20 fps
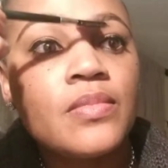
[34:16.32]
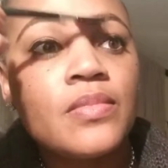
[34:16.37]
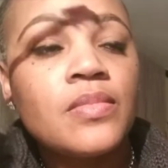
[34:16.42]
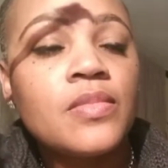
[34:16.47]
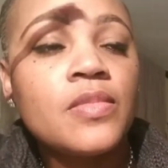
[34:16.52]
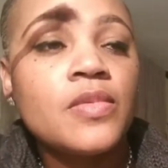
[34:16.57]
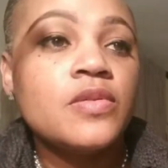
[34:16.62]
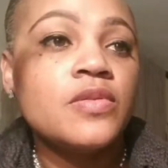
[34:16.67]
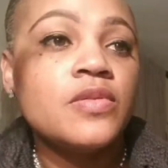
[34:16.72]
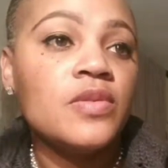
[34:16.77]

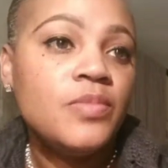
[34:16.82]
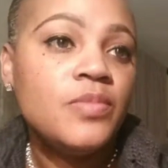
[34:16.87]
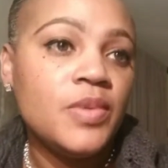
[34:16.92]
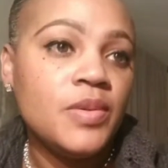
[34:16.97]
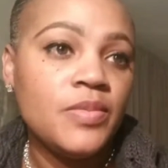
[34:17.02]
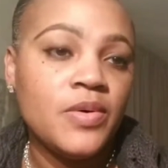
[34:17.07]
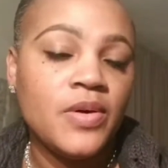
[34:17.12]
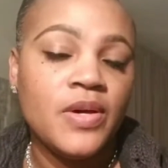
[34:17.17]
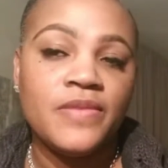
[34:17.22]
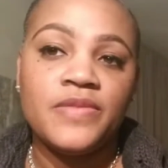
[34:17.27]
And some people,
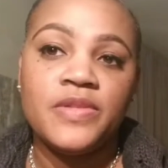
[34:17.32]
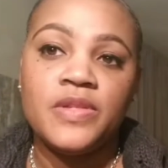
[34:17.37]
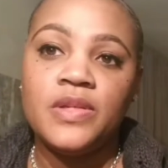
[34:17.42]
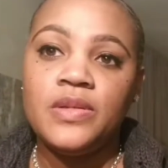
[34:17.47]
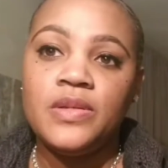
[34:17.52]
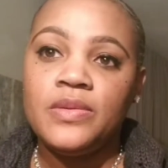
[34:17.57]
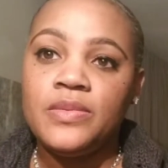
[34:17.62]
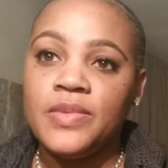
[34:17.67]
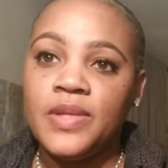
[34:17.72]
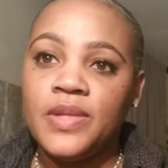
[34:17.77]
I've seen
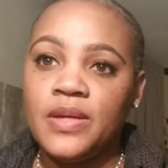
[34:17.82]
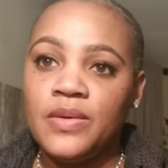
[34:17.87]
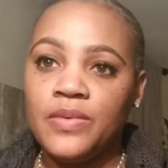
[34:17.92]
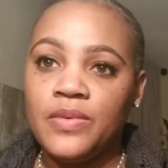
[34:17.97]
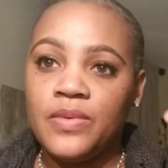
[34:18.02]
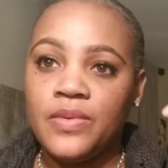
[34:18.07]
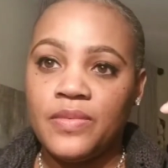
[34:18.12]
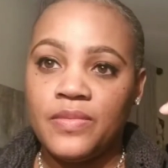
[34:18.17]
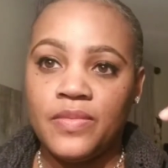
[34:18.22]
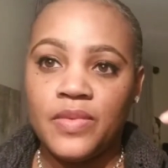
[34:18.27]
them,
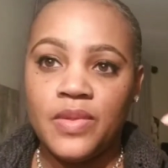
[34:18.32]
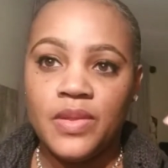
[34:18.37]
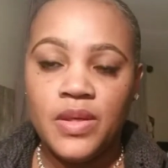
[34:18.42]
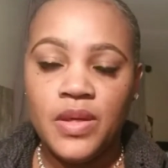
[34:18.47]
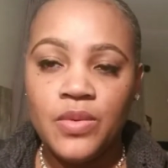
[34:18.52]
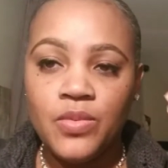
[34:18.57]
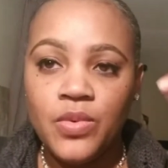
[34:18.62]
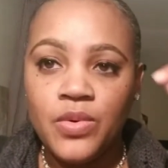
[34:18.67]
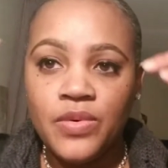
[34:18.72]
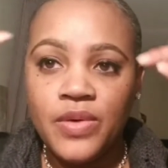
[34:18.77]
they
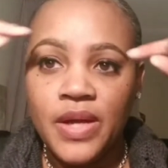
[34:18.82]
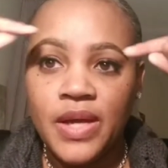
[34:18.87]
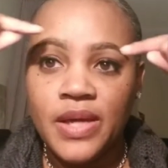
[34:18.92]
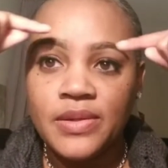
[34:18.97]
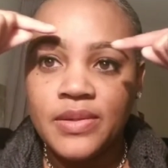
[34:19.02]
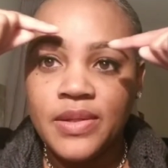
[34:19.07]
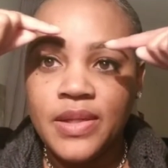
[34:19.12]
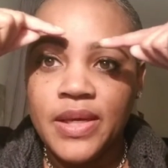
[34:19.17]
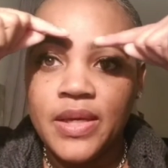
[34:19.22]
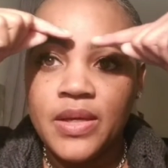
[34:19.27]
will kind of
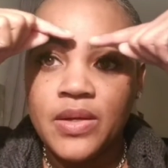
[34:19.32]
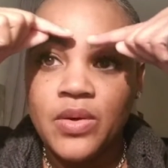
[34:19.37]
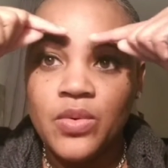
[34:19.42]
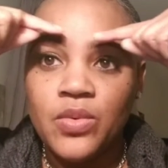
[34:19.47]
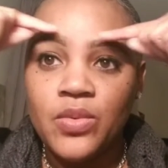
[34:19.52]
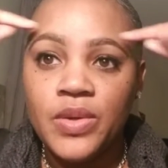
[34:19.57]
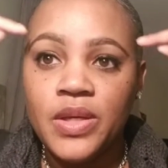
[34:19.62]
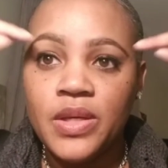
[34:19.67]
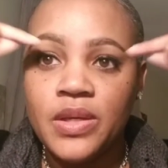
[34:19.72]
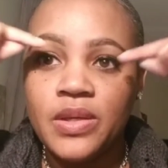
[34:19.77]
like go
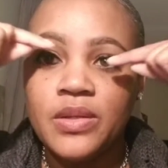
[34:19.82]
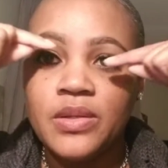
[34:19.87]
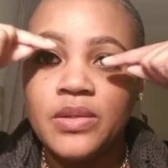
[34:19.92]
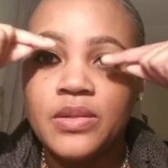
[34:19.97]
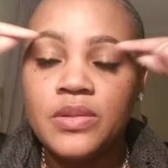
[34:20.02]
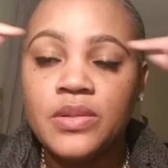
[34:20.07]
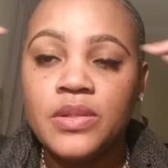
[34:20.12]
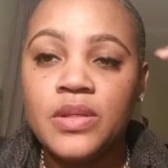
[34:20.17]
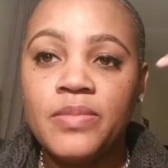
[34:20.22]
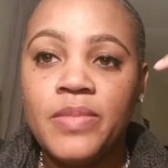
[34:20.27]
in and
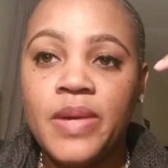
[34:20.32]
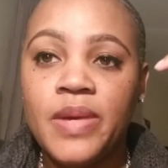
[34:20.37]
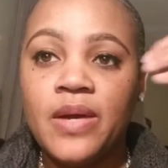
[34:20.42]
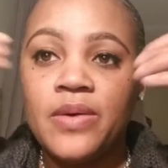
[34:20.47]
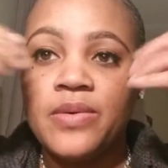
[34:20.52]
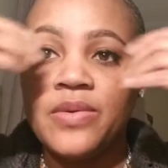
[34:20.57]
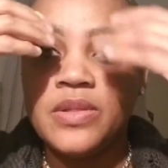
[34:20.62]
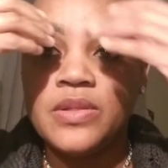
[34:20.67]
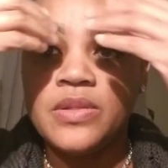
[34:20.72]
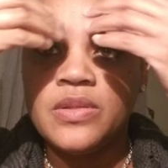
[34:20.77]
somehow, and
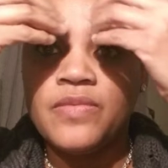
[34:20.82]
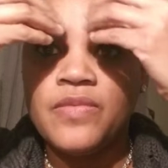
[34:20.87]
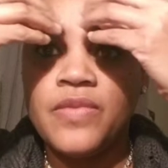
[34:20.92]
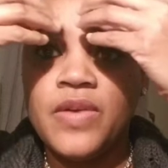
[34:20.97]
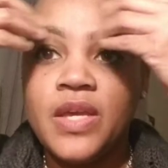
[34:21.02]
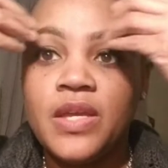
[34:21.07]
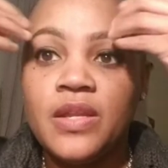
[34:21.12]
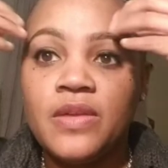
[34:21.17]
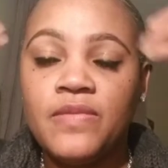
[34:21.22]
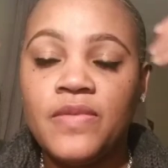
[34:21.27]
it's
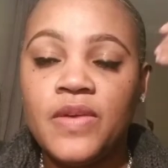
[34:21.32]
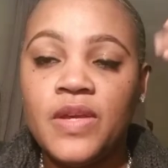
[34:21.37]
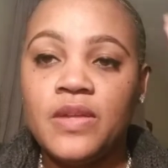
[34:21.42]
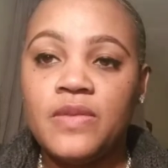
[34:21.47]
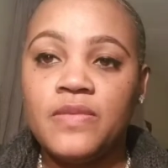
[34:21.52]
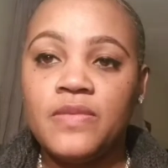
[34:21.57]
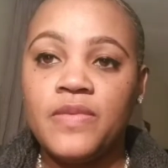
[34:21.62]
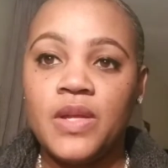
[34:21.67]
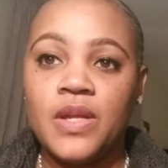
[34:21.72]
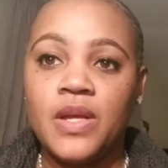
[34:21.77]
faded.
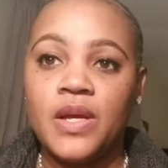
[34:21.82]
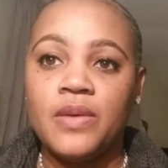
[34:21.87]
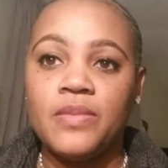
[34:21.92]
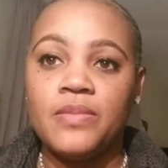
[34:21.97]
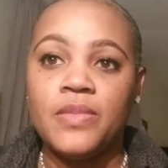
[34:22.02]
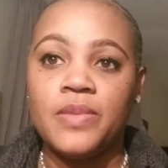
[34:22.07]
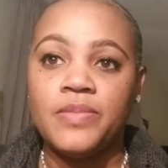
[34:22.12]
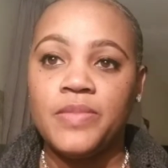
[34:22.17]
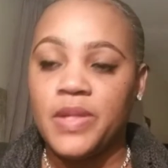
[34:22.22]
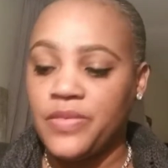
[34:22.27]

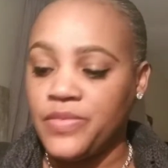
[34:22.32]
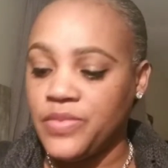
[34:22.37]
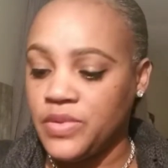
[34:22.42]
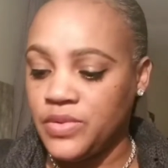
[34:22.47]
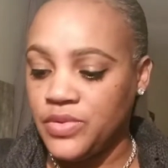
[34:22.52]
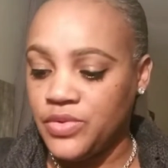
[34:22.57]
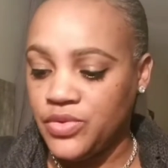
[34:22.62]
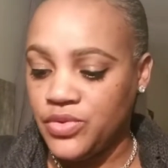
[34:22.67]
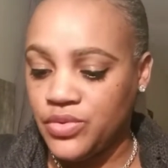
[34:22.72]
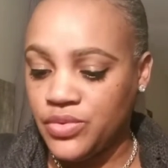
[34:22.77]
I'm not really
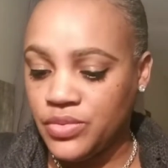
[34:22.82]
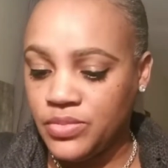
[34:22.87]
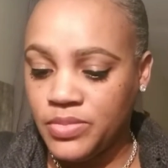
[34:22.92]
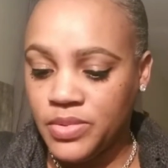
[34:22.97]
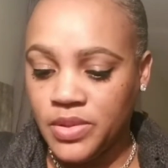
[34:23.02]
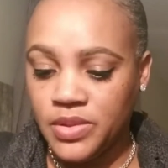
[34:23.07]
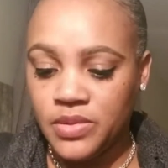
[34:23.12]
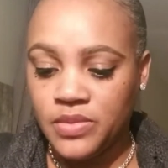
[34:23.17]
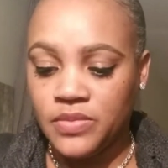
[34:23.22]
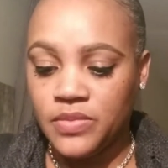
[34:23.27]
sure,
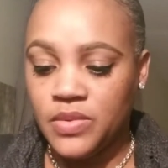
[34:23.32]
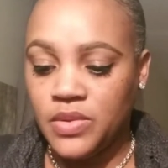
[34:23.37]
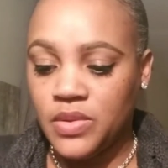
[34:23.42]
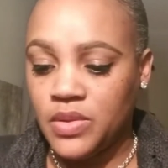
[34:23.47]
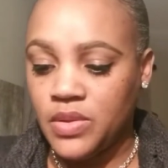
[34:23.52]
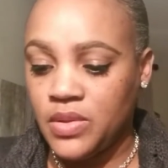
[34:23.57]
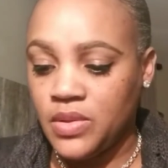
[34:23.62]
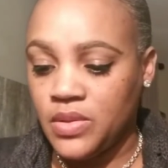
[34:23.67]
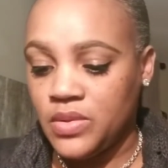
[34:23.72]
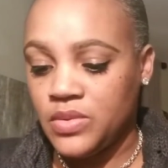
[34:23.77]
but
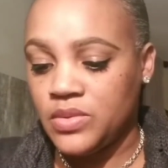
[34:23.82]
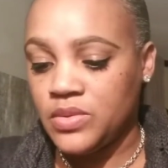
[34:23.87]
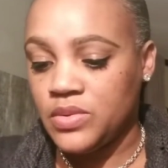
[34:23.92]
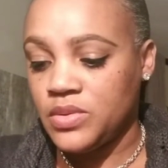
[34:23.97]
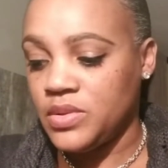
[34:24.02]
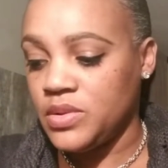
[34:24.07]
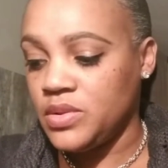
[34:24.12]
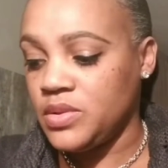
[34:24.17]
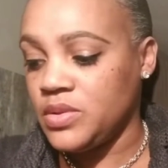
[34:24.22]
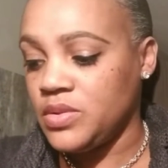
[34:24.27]

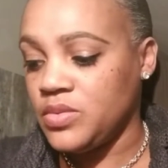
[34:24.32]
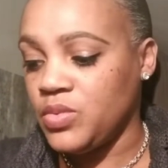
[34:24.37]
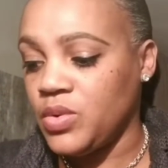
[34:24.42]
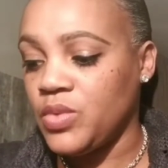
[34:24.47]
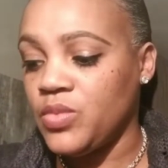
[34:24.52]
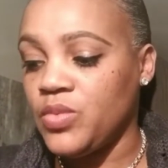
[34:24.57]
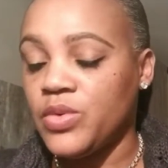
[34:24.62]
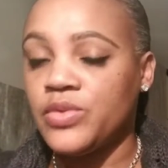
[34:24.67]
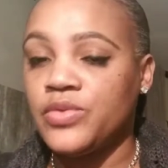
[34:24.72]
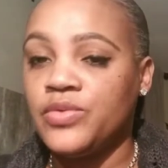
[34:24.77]
this is what
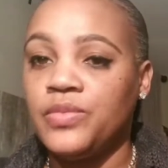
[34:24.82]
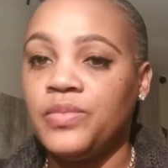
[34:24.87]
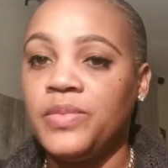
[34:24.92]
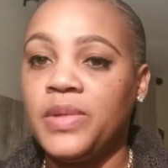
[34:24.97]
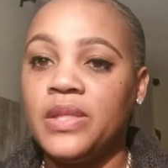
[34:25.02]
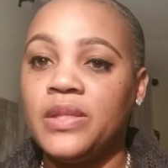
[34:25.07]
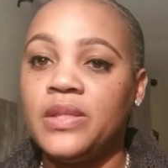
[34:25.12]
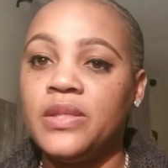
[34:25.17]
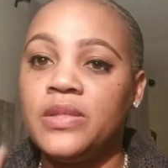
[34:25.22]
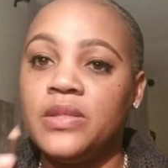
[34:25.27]
works for me, and
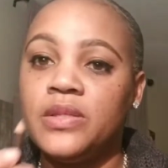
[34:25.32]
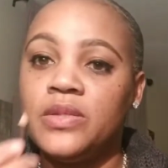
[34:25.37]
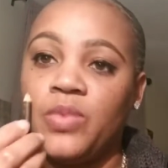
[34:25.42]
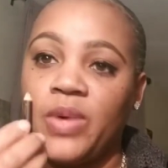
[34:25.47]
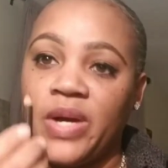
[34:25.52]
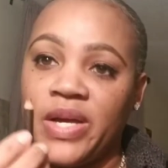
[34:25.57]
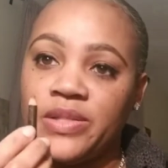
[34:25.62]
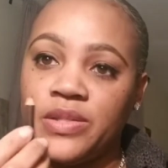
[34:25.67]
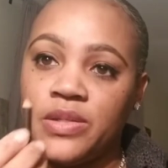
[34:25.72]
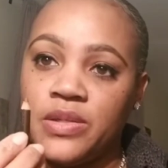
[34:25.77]
this is why
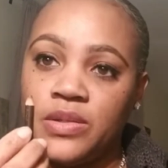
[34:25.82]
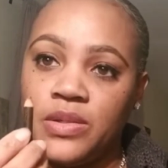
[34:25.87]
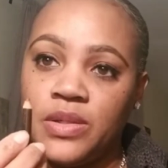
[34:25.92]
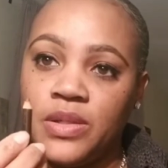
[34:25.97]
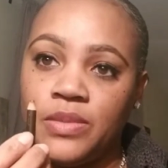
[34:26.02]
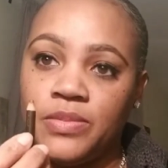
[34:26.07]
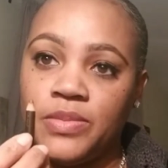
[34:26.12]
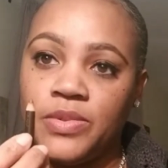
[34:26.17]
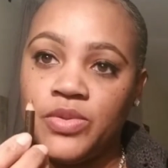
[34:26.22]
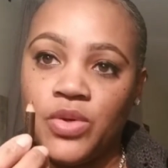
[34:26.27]
it's good to
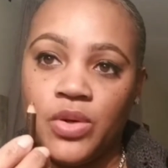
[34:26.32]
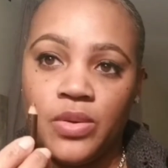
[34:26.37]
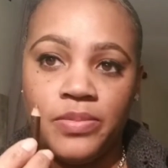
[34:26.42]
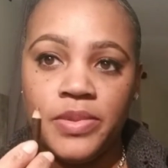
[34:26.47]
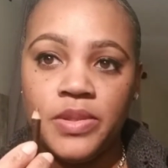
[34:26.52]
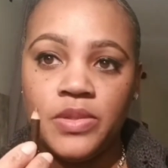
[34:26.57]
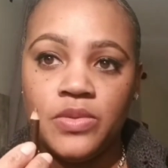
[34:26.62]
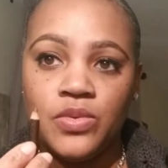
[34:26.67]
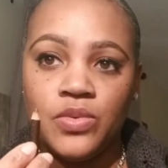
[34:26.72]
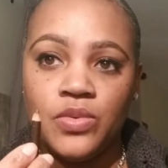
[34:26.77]
keep a sharp
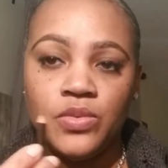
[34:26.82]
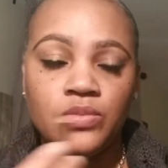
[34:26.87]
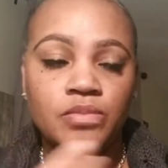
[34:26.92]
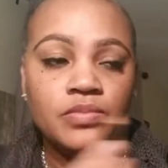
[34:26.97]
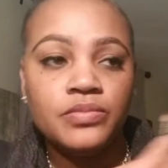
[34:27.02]
pencil.